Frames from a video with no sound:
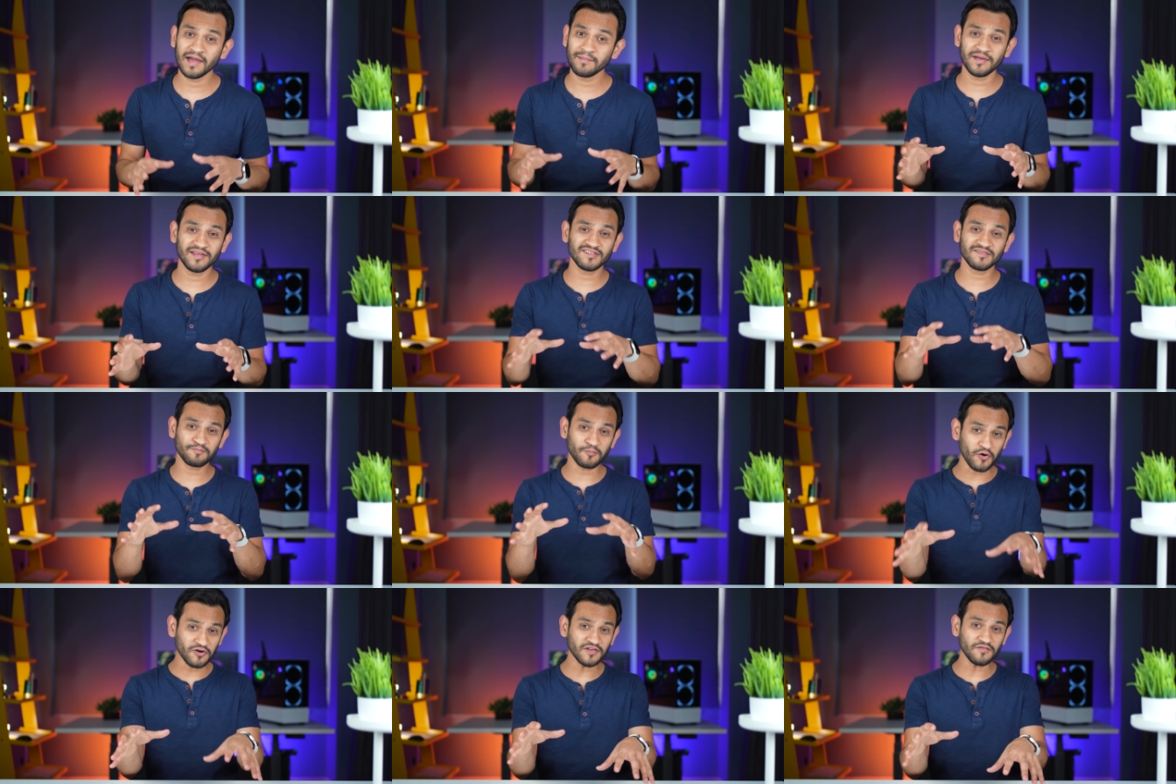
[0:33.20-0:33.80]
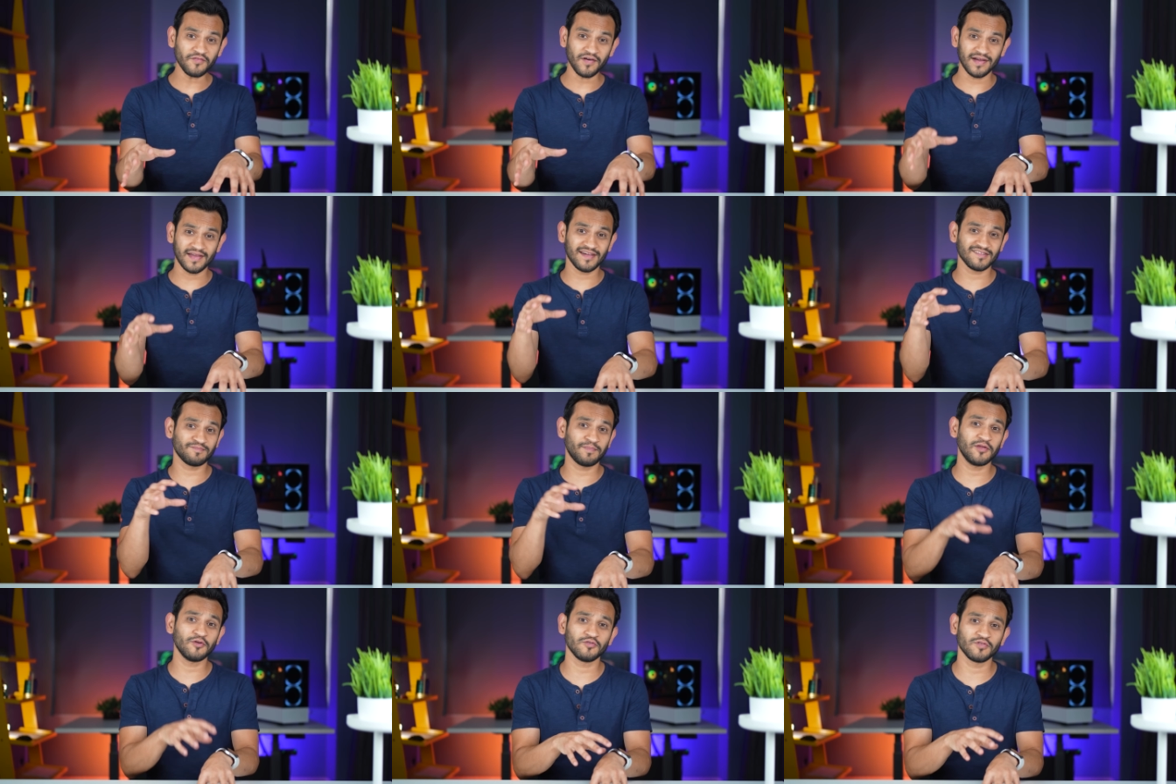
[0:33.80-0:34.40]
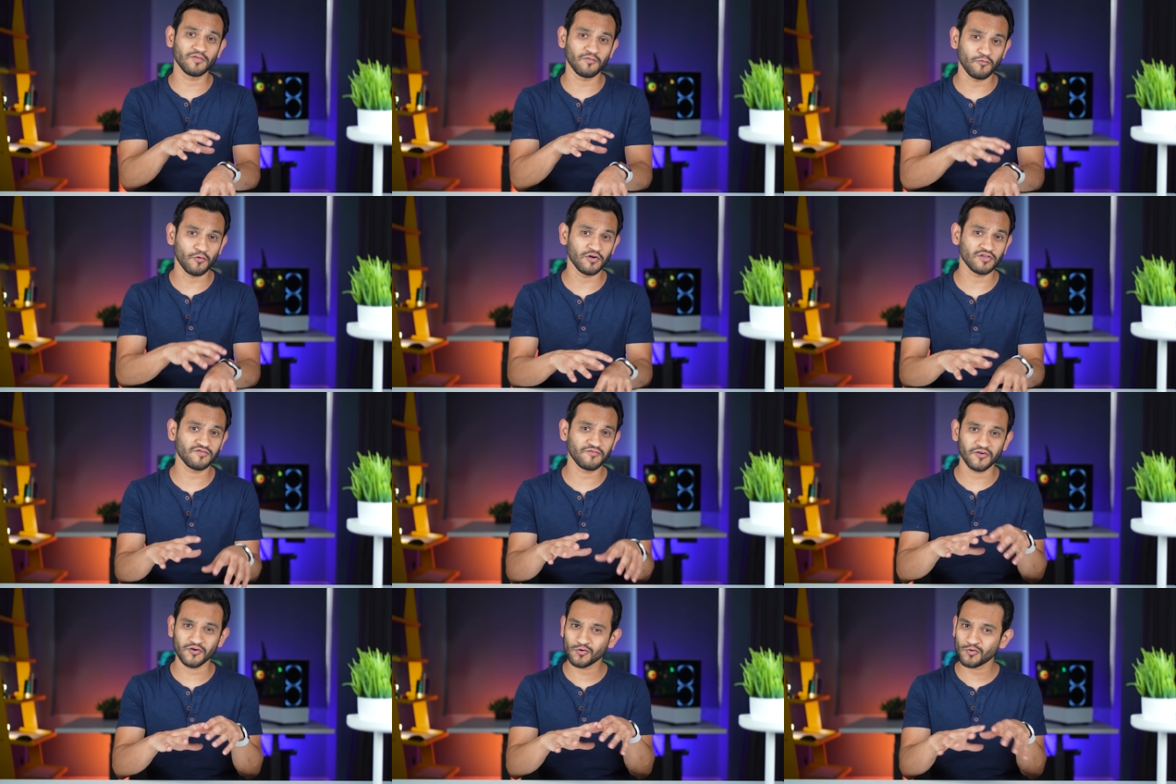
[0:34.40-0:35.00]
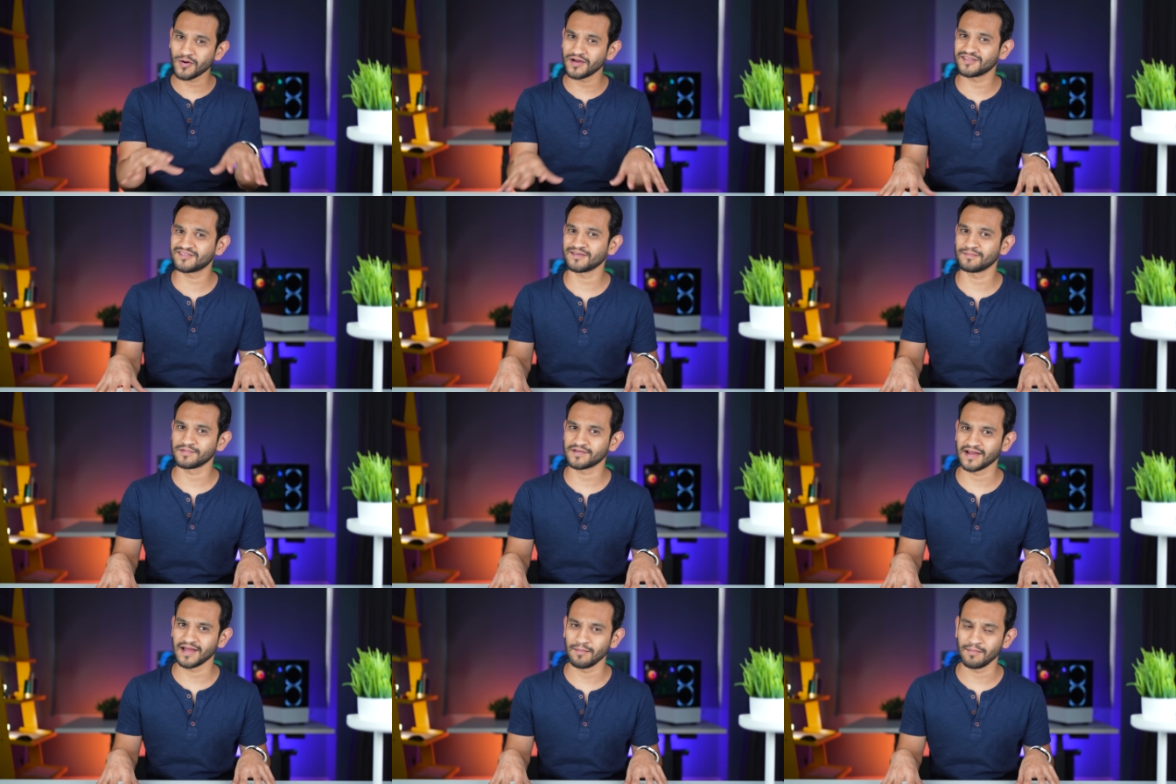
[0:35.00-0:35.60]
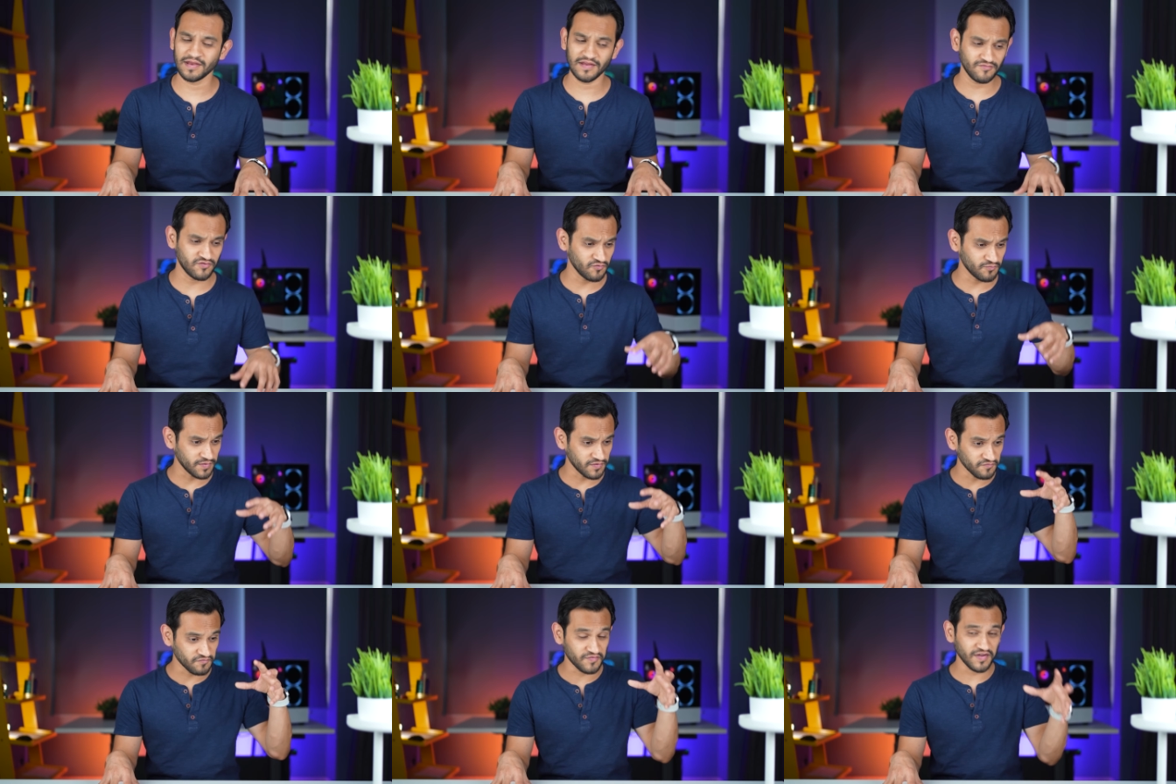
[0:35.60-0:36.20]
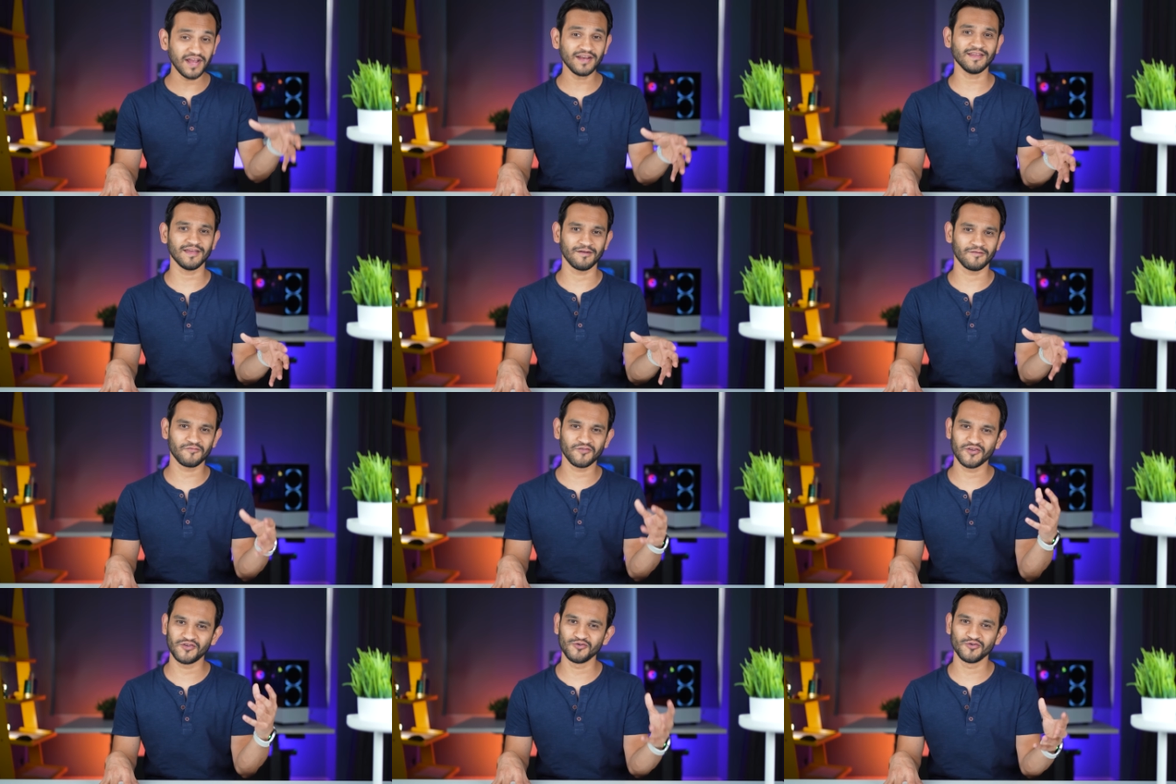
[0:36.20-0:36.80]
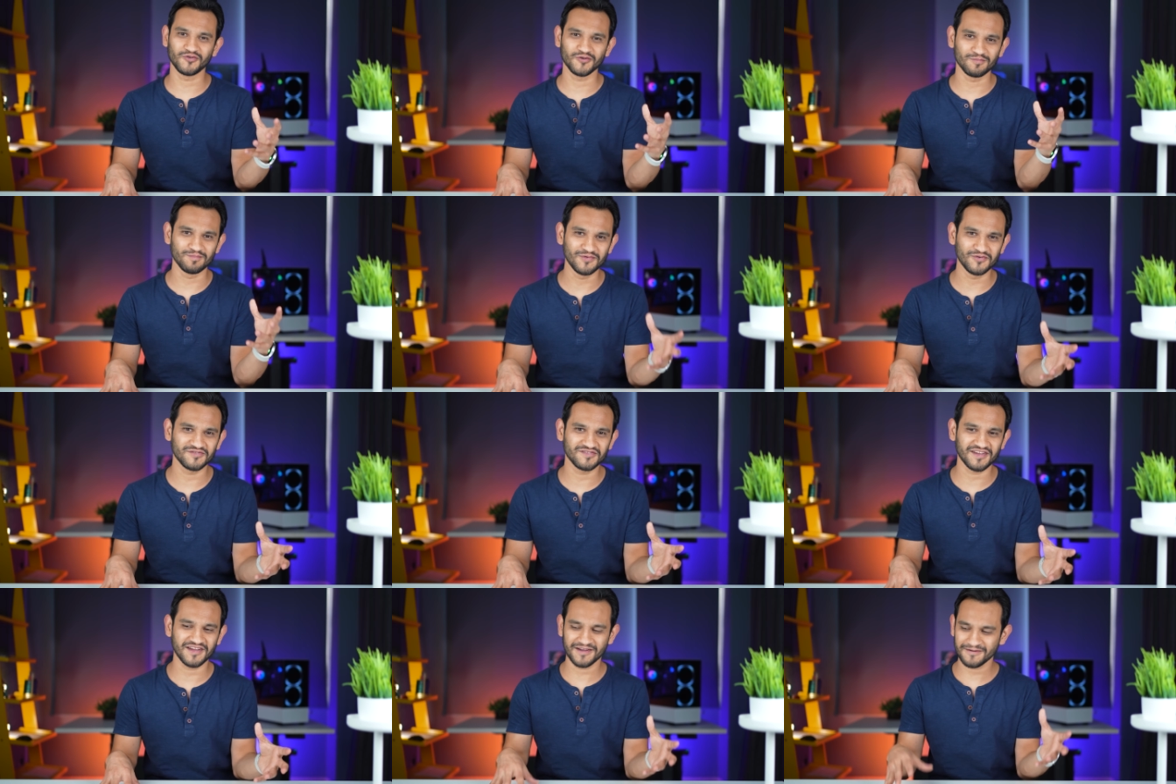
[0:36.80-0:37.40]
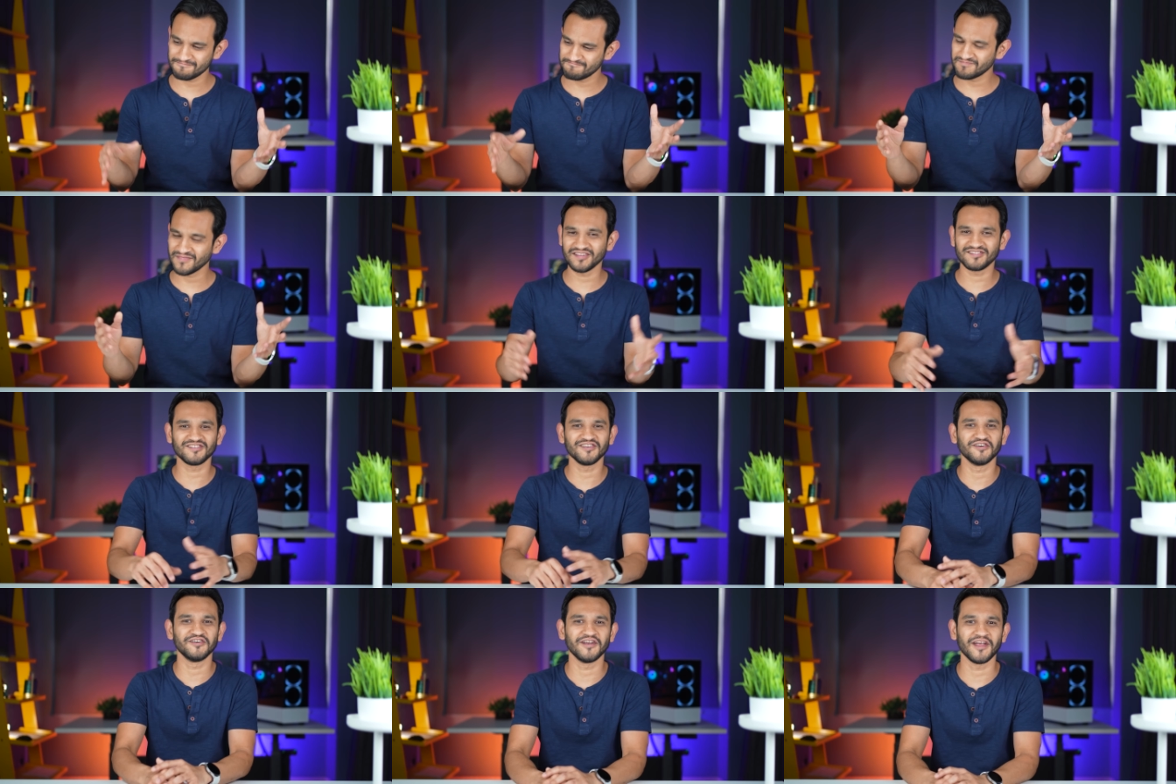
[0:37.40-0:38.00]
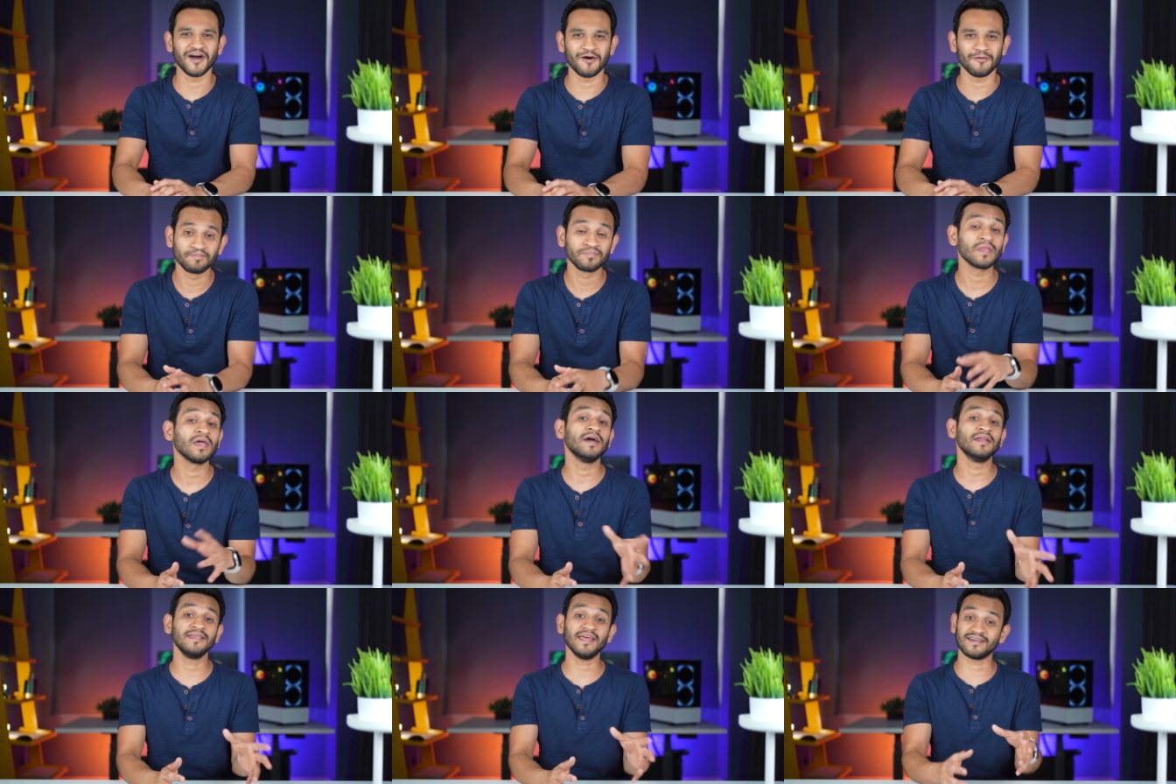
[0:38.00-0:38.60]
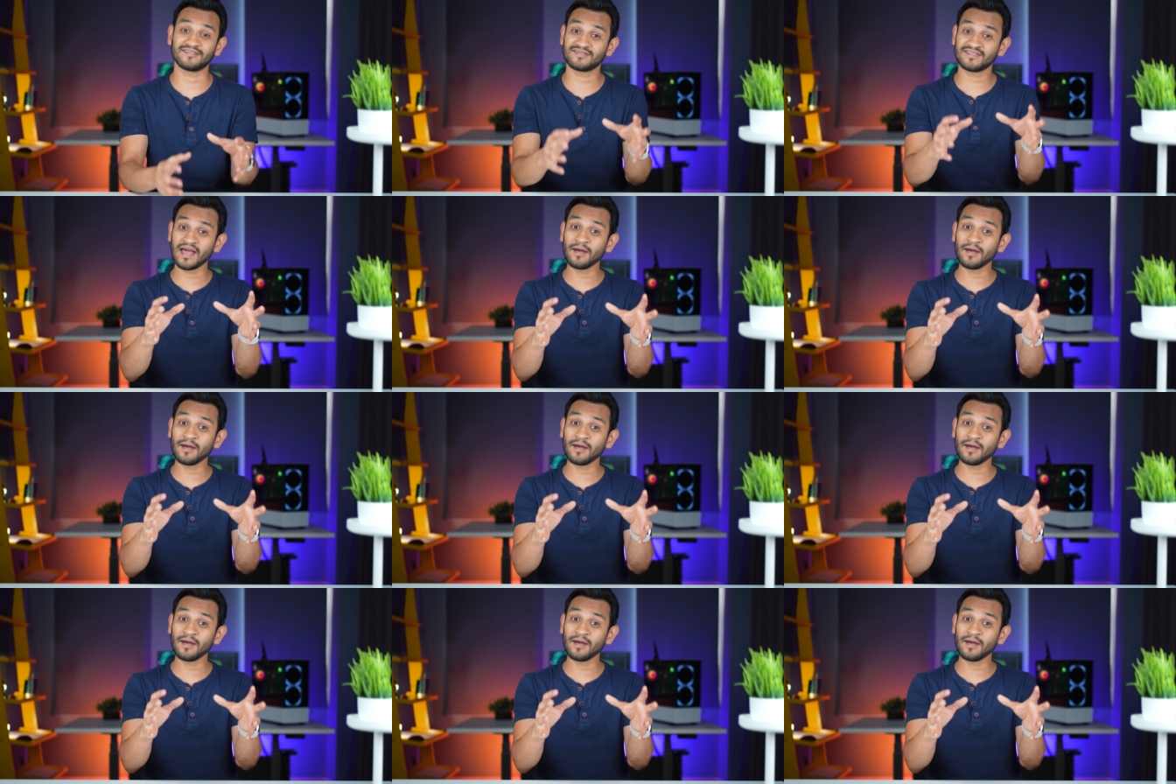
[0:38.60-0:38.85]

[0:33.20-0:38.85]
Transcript: I mean, Spotify has been on the watch for quite some time, and if you've been waiting for YouTube Music, it's here now. Next,